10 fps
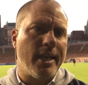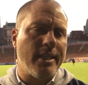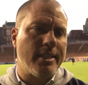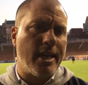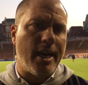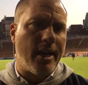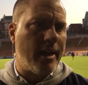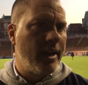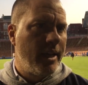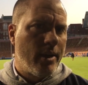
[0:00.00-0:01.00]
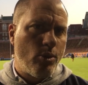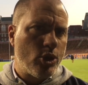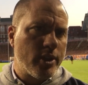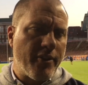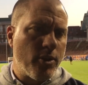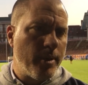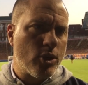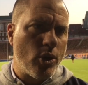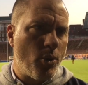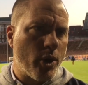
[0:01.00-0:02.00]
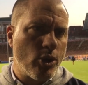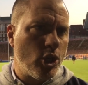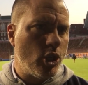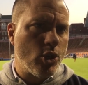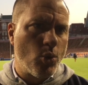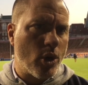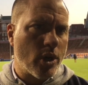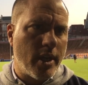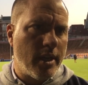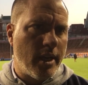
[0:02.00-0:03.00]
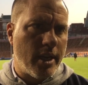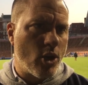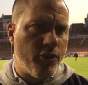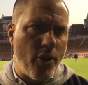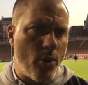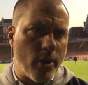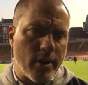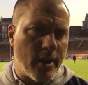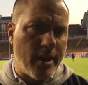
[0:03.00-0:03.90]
And we just have to make sure that we continue to work and go forward.